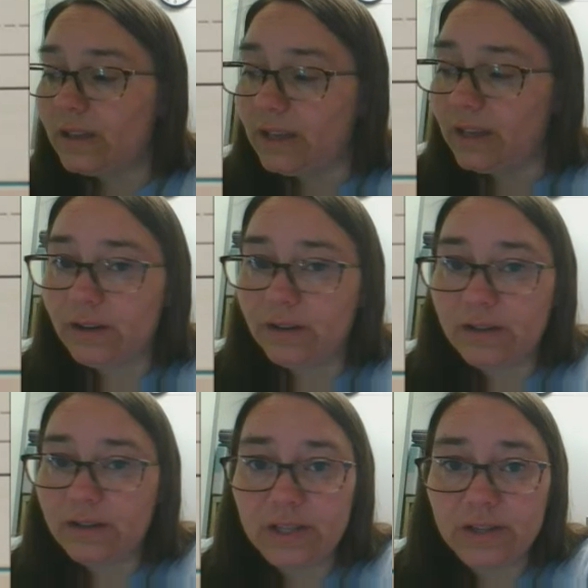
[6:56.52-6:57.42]

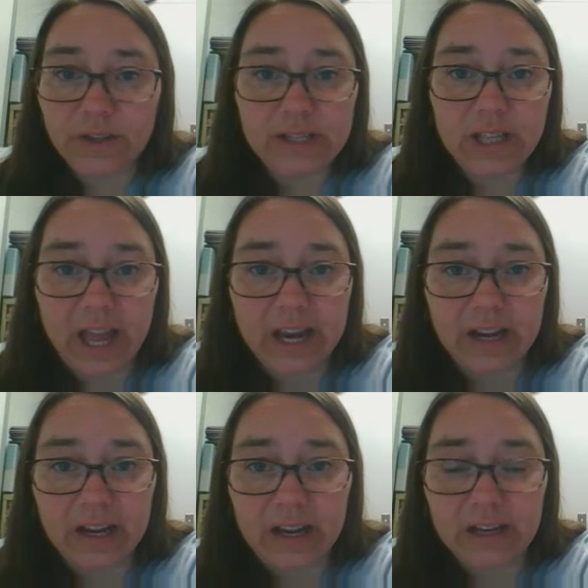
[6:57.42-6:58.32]
here's the first
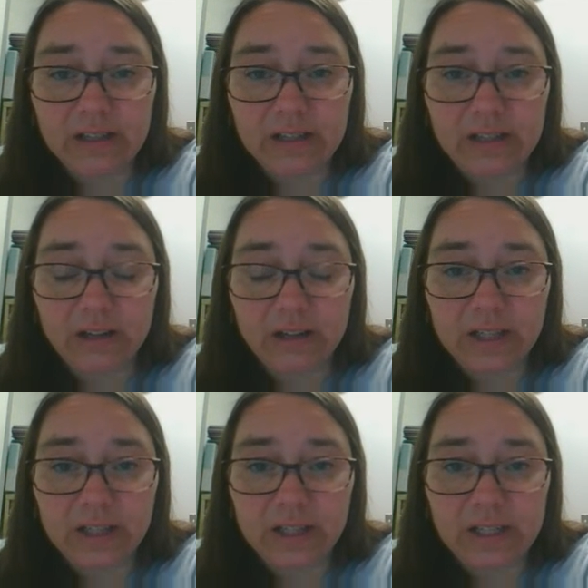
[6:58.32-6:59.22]
slide. It starts
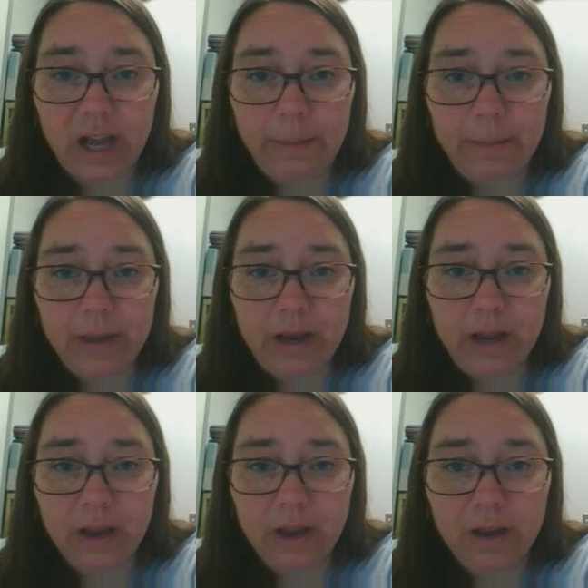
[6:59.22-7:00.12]
at the top and
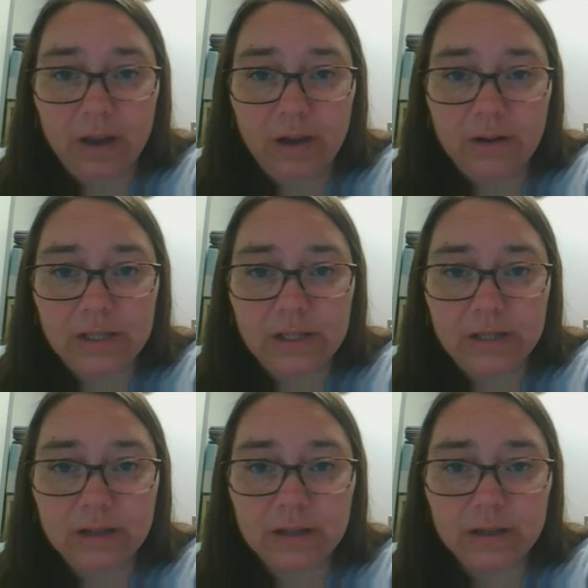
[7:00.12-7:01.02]
it
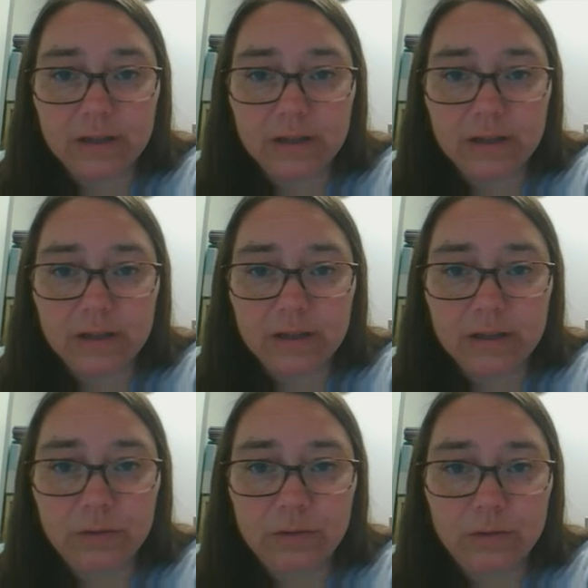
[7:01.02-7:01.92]
goes
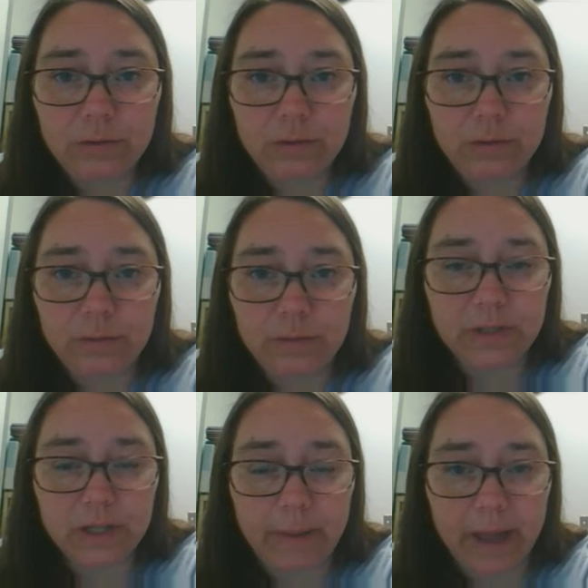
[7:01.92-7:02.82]
to
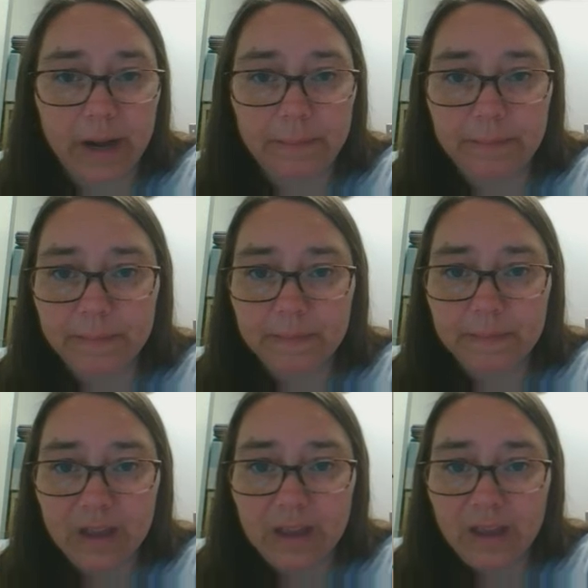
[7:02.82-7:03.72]
the bottom.
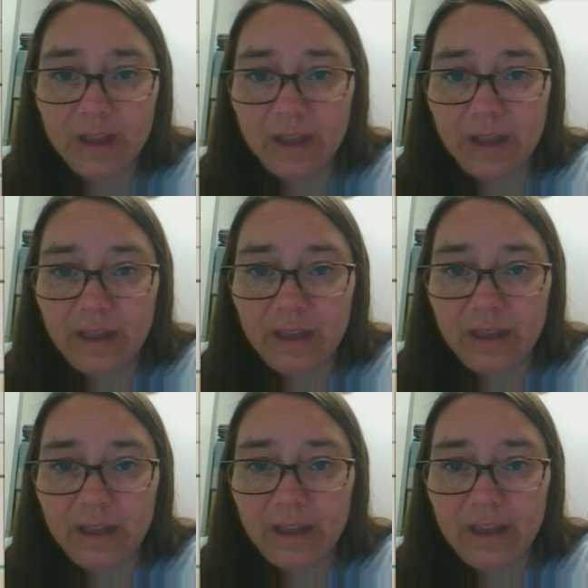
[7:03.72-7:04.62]

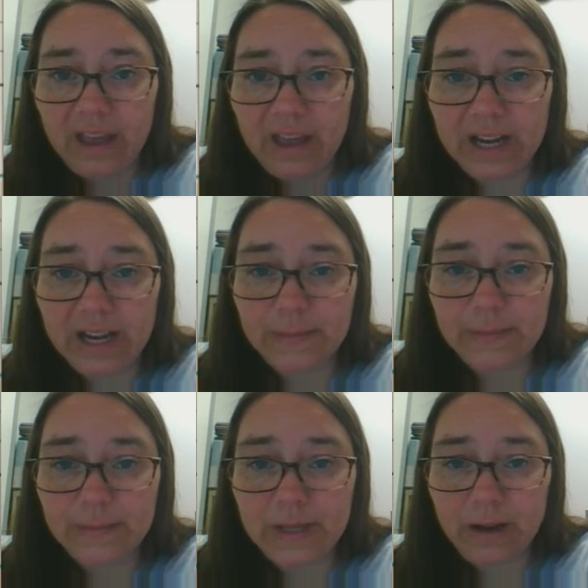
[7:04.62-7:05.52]
And then this slide
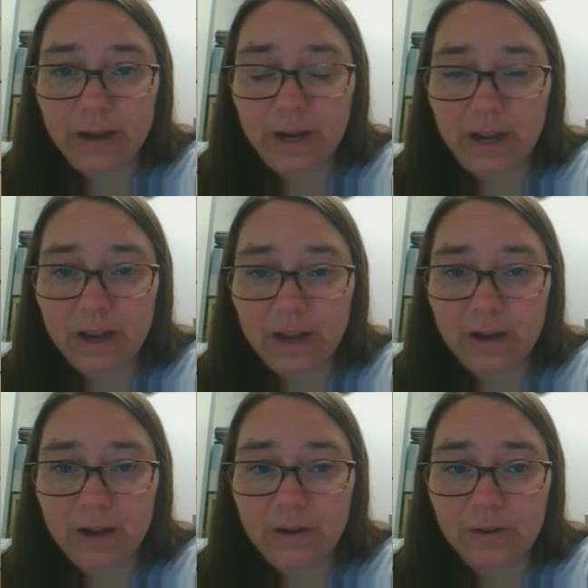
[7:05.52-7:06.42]
comes up here and it
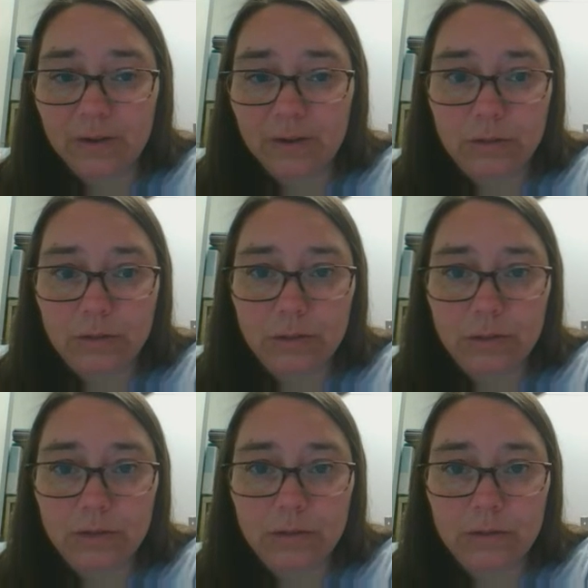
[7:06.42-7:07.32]
goes
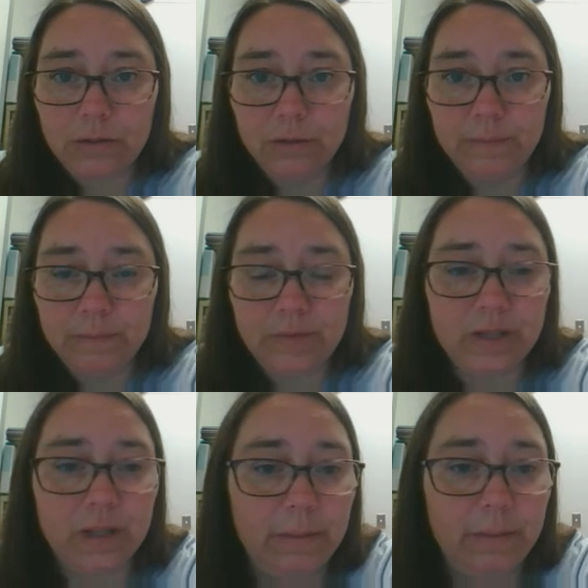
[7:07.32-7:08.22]

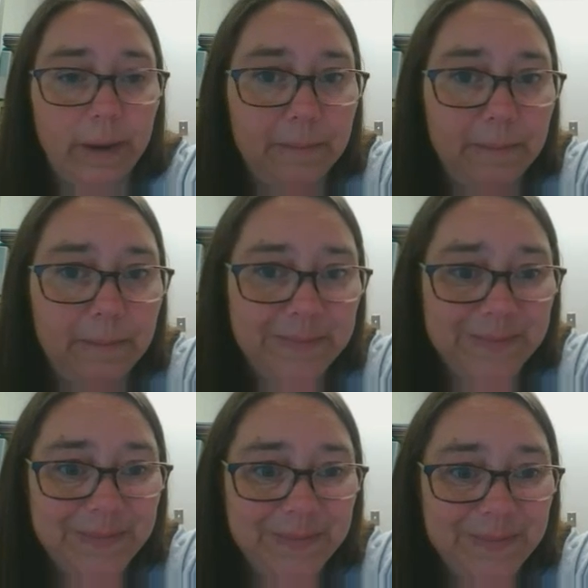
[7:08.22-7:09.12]
to the bottom.
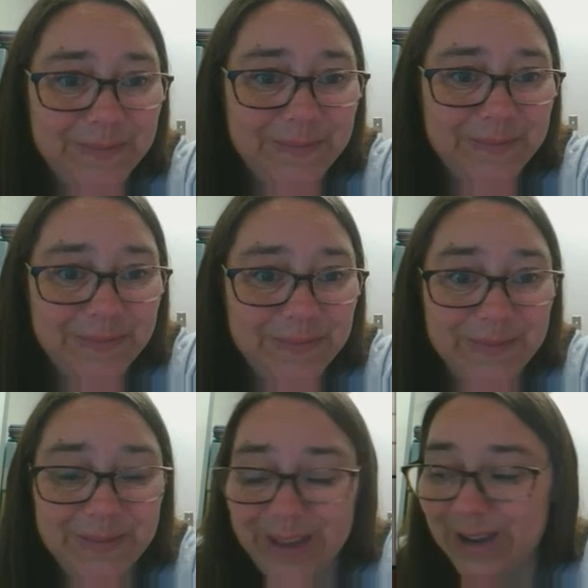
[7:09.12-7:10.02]

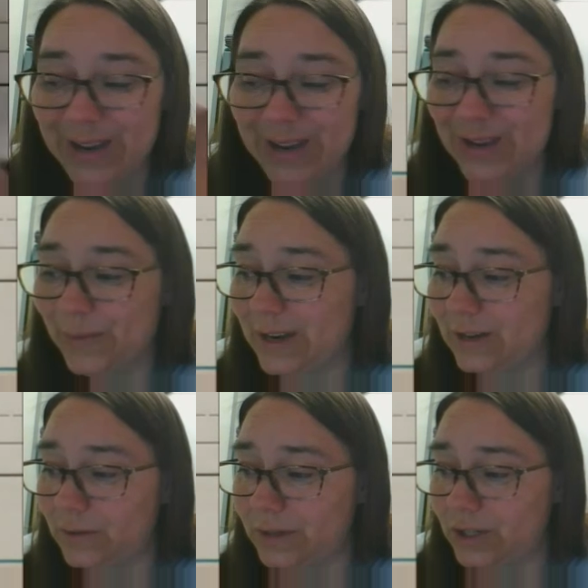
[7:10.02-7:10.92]
And you run
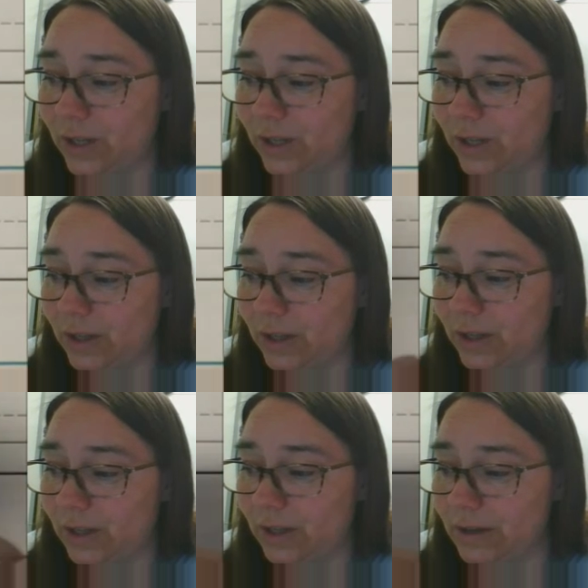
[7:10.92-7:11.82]
into each other in the
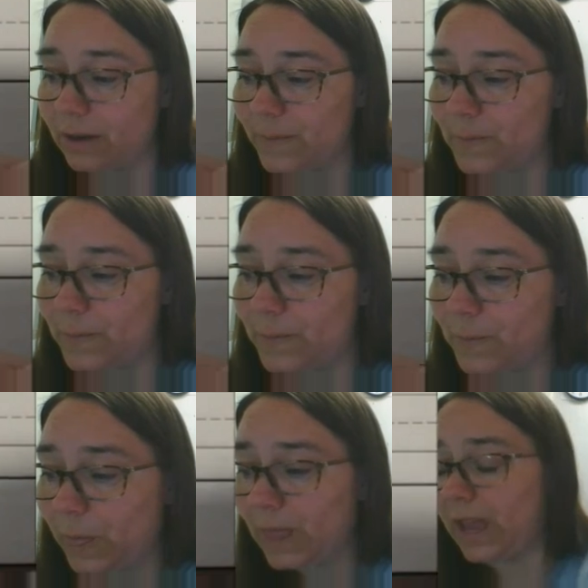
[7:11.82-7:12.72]
middle.
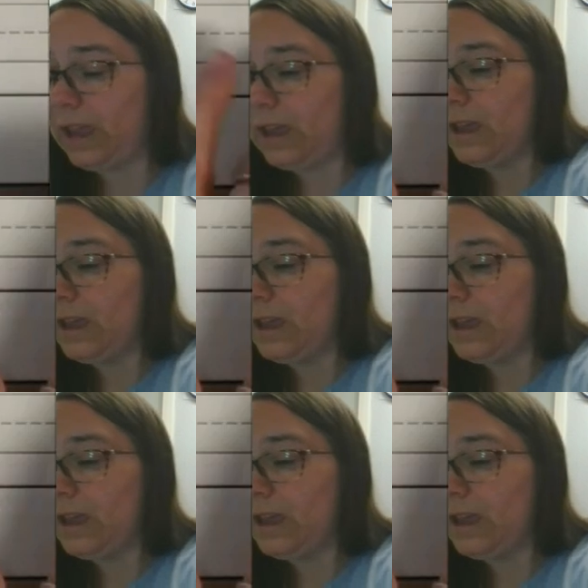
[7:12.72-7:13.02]
Okay,